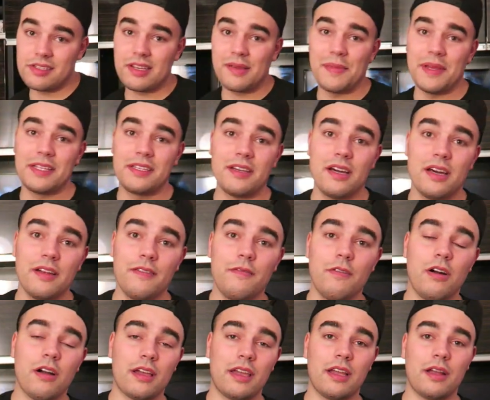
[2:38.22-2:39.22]
there's gonna be a ton of
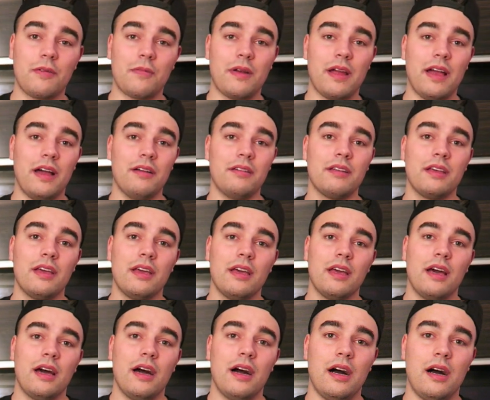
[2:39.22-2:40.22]
walking around.
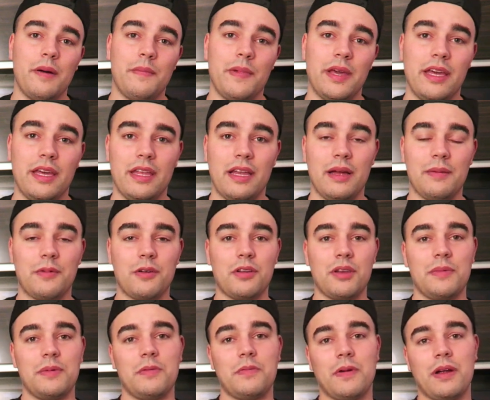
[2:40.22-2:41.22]
Um, and I'm
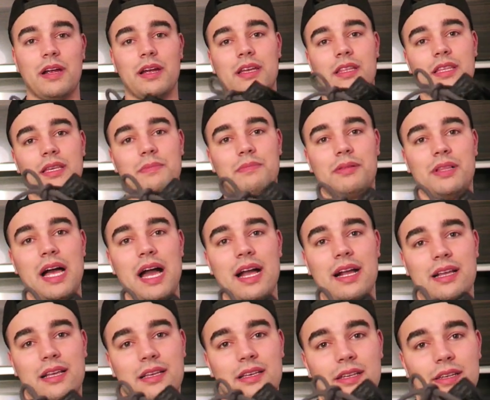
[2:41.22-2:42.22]
going to be wearing the
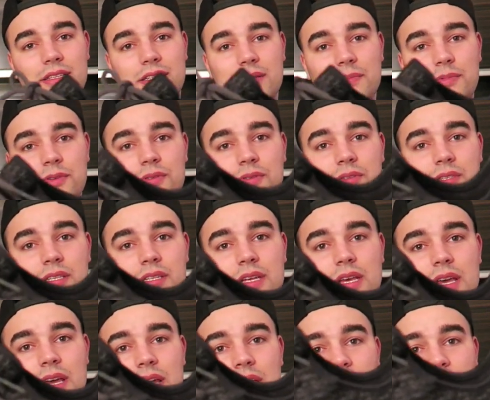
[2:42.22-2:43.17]
black Yeezy Boost